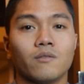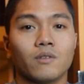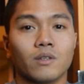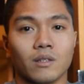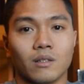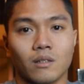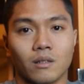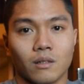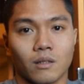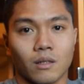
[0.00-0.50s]

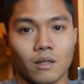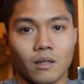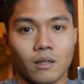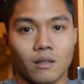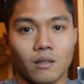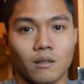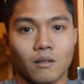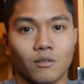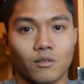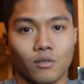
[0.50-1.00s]
it
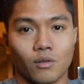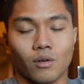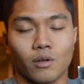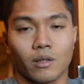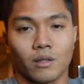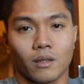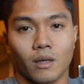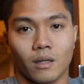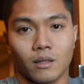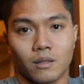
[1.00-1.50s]

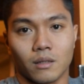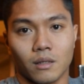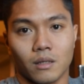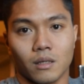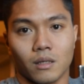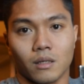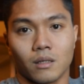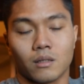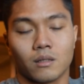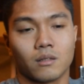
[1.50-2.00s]
during that
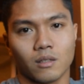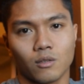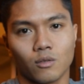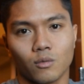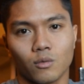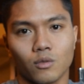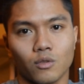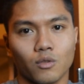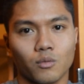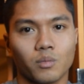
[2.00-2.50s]
day.
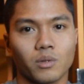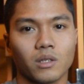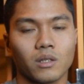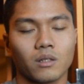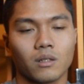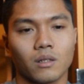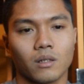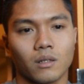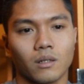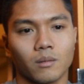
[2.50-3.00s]
You'll be
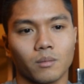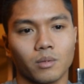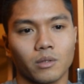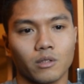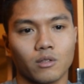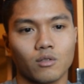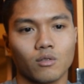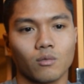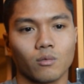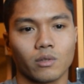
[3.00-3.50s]
in a
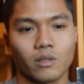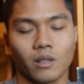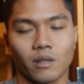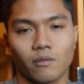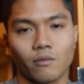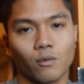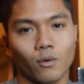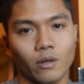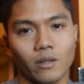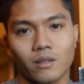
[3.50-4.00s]
platoon with like
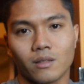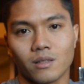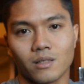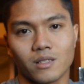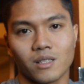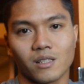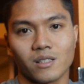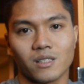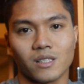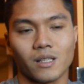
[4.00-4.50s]
40 to
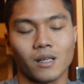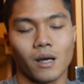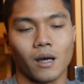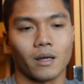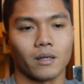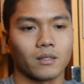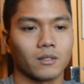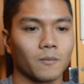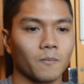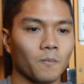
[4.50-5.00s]
60
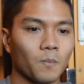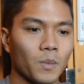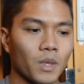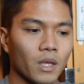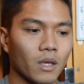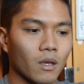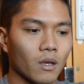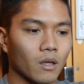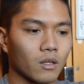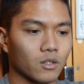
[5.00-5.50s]
guys.
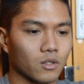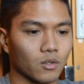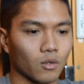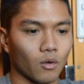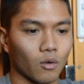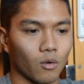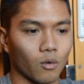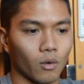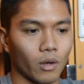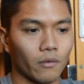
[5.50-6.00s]

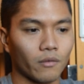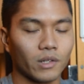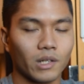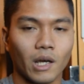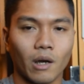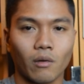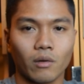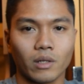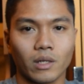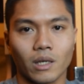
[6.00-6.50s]
So every
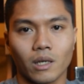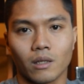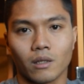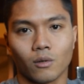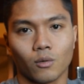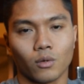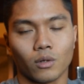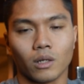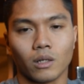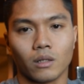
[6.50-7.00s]
now and again
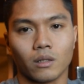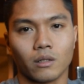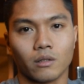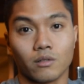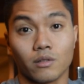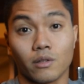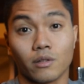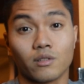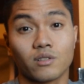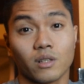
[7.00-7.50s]

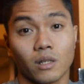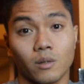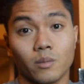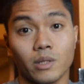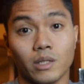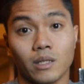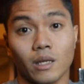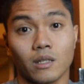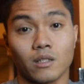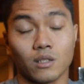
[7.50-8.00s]
there's going to
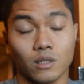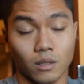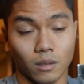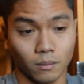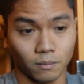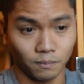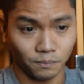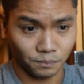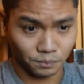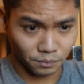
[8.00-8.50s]
be tension.
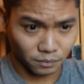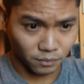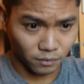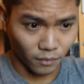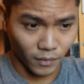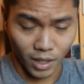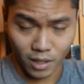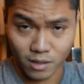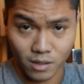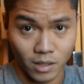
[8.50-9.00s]

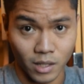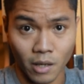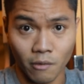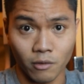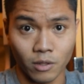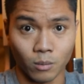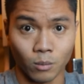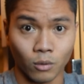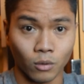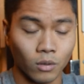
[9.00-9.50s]
That's
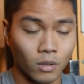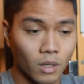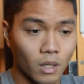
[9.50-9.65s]
inevitable.